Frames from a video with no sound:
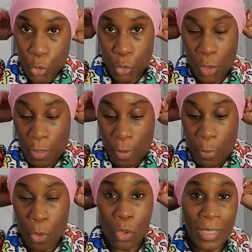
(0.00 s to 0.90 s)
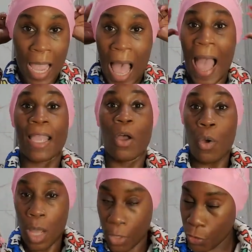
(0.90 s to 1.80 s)
to the pool. Now I
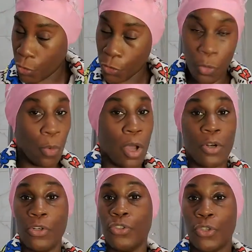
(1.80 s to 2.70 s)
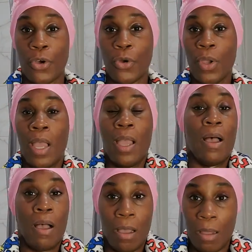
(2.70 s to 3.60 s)
go under the water, so
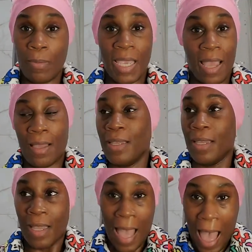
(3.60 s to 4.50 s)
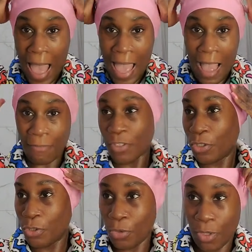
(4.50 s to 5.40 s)
um, yeah, I have to
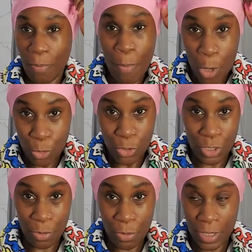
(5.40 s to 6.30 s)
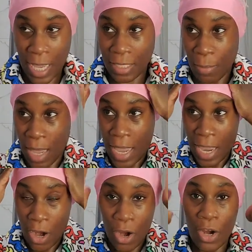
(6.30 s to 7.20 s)
do the most to protect my
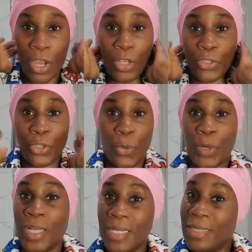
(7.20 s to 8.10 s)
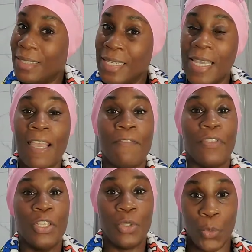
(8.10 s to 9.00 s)
hair. So we're gonna see if
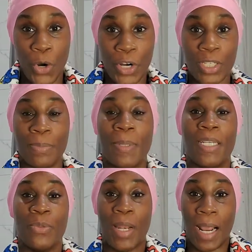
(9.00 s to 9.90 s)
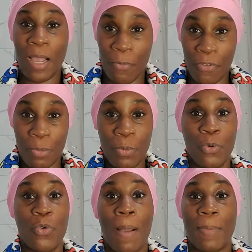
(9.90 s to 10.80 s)
this works because when I come from the
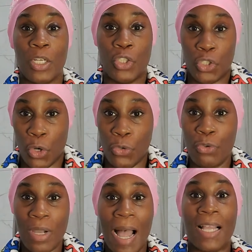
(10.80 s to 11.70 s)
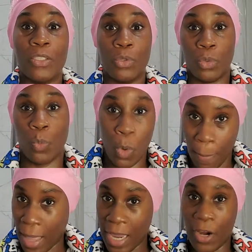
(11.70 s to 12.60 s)
pool, I'm gonna show you guys what
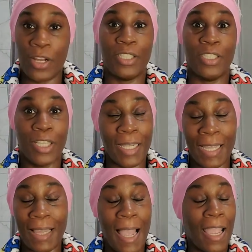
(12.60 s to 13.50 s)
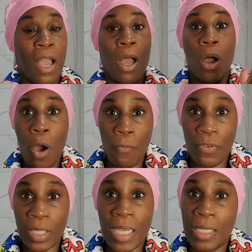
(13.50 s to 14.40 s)
my hair is looking like.
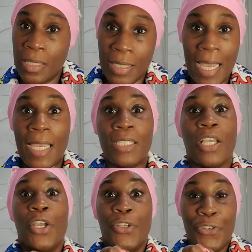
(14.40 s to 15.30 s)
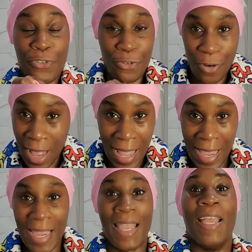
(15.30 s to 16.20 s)
Hopefully it stays
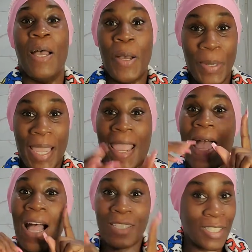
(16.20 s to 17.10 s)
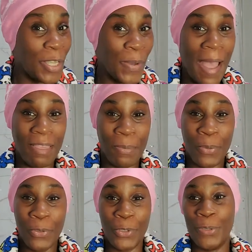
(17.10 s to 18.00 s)
dry. Okay, I'll see you at the
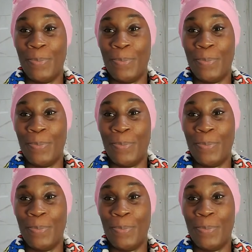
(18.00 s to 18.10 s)
pool.